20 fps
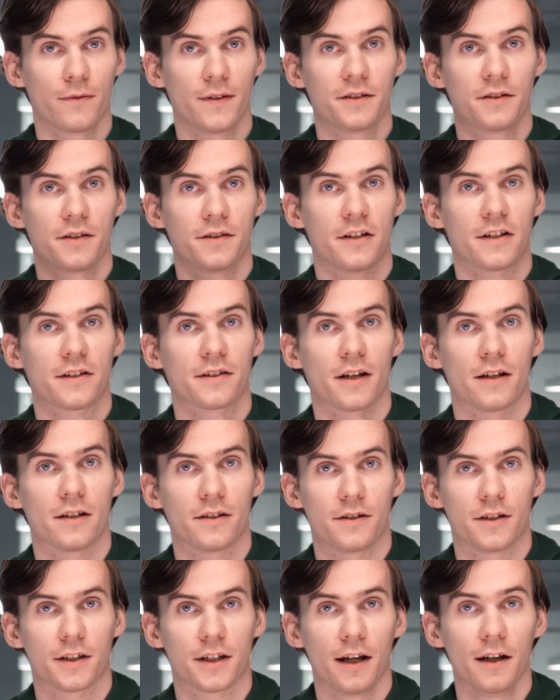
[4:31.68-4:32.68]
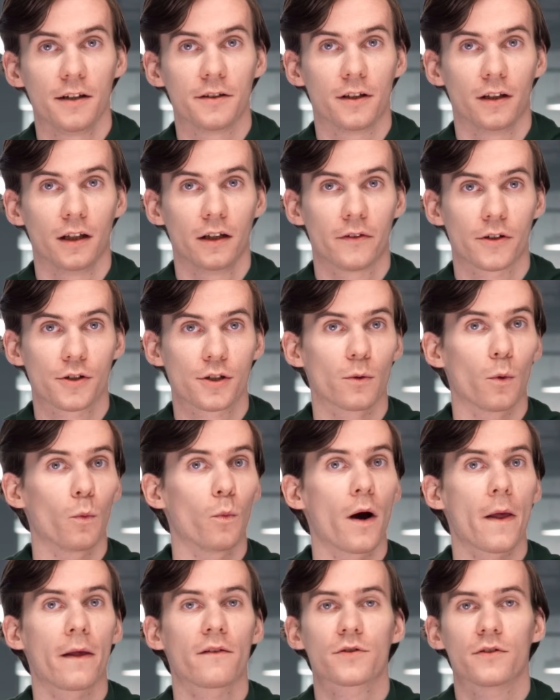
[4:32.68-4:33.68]
26 SDK delivers
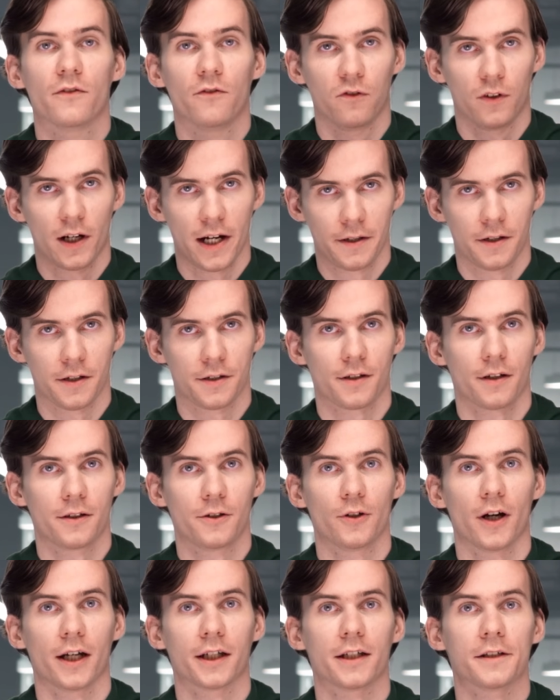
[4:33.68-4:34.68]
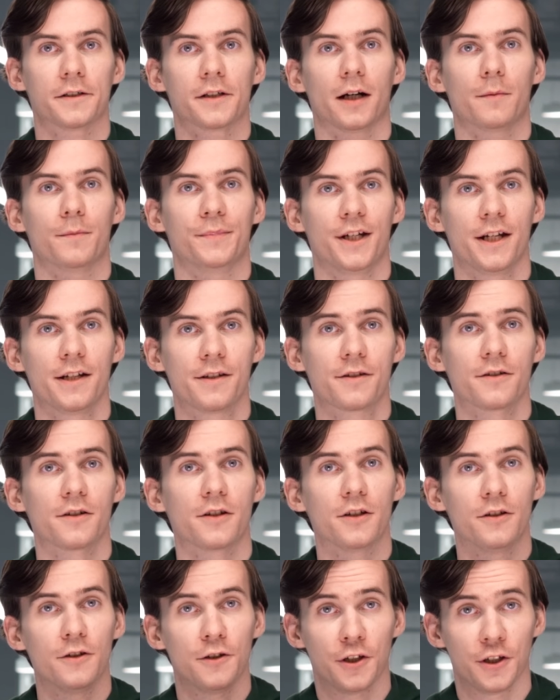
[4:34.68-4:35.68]
one of the widest UIKit updates
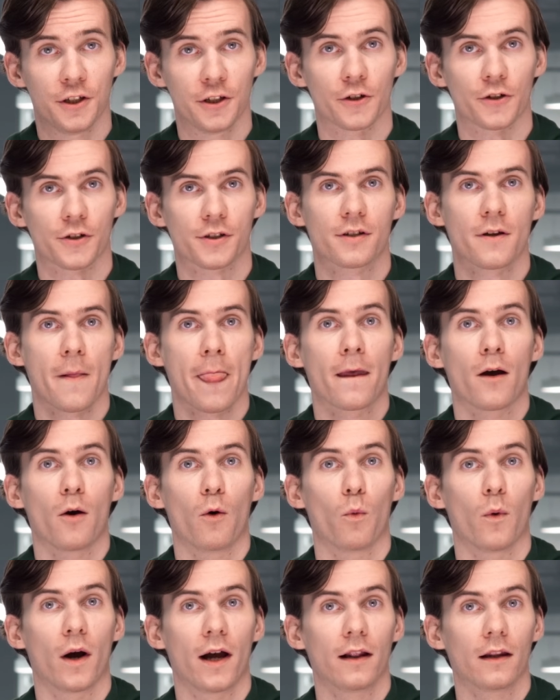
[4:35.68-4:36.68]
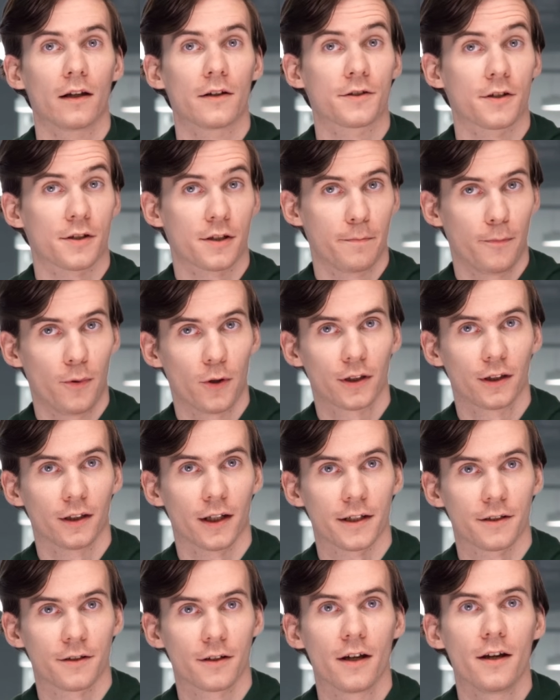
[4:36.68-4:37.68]
in years, while the
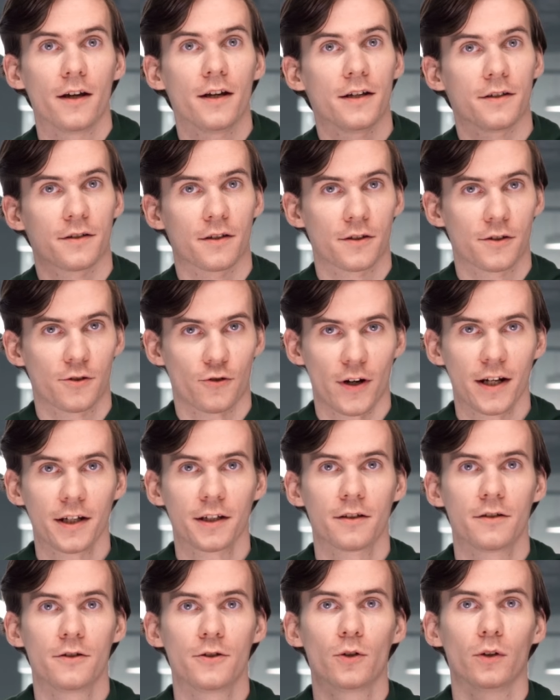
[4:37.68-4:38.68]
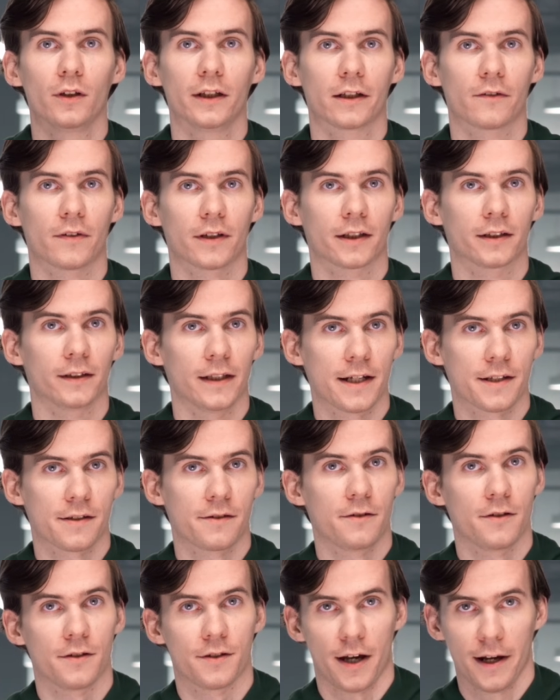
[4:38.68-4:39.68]
Spotlight is a striking new liquid glass
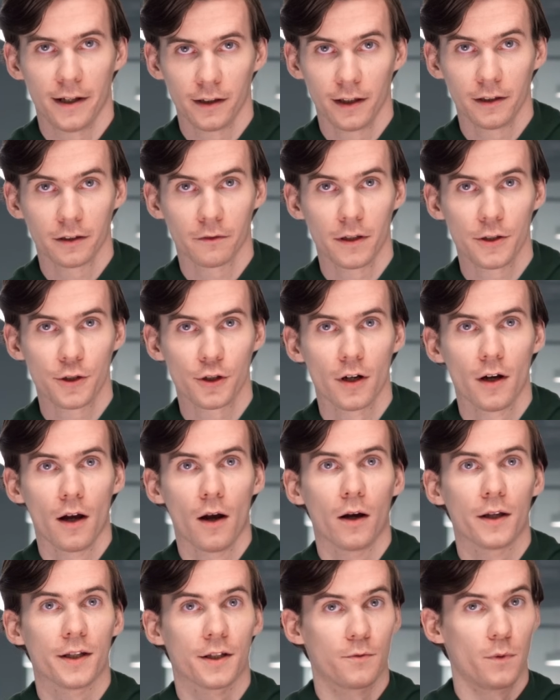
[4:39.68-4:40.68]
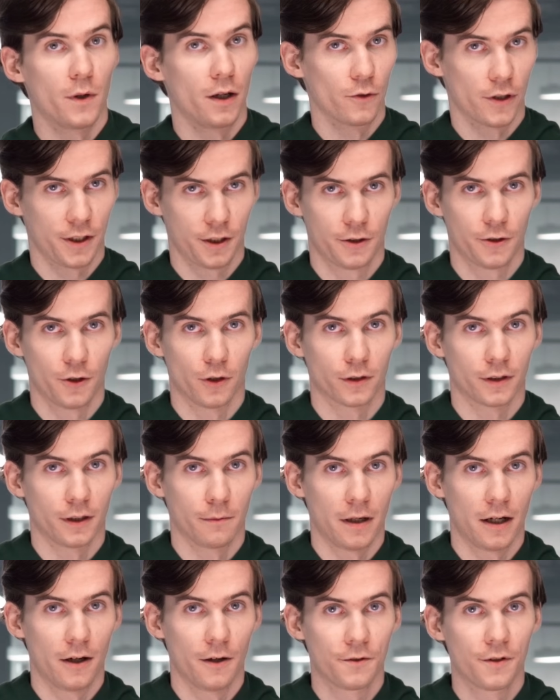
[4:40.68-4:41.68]
design language that we already talked
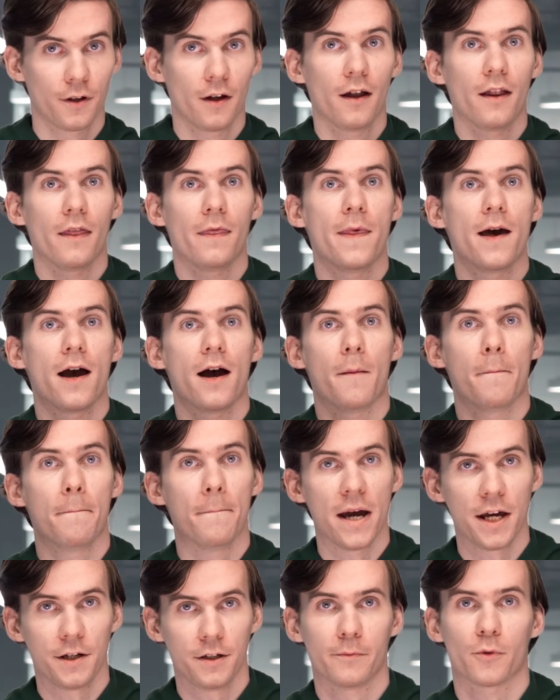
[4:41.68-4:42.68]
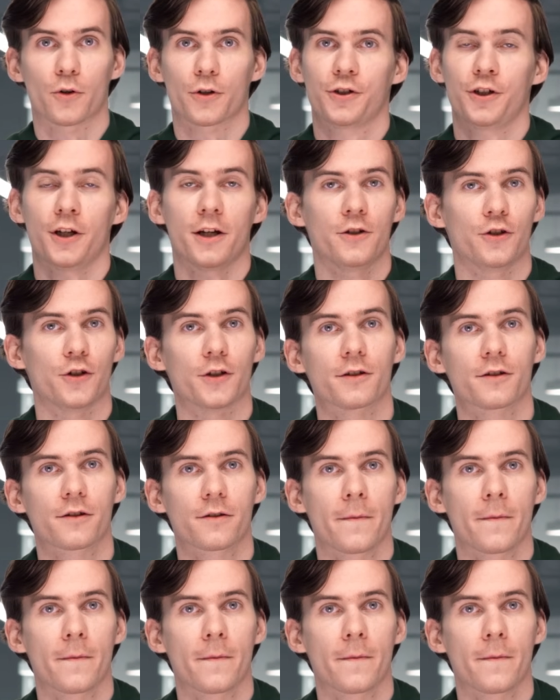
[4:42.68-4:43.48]
about, there are many more changes.